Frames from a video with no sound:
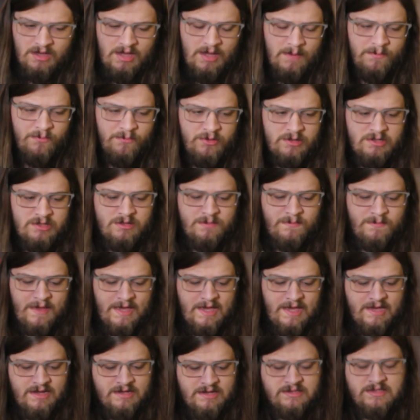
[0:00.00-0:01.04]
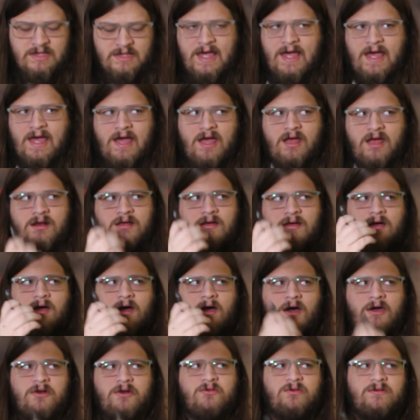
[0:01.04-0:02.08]
I printed the pegs at
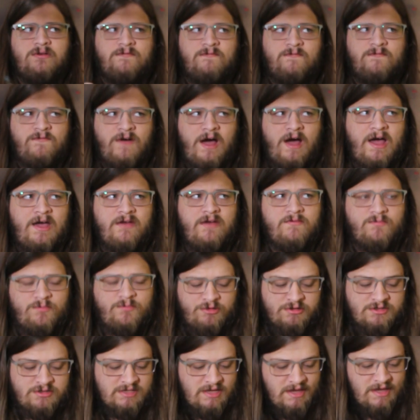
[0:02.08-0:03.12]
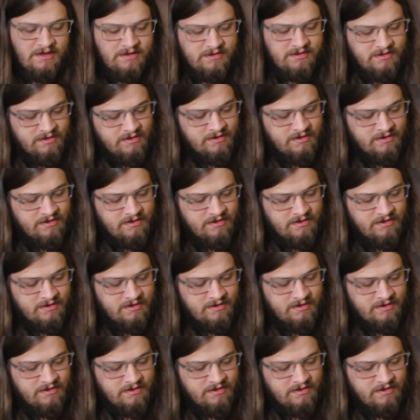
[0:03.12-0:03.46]
105%.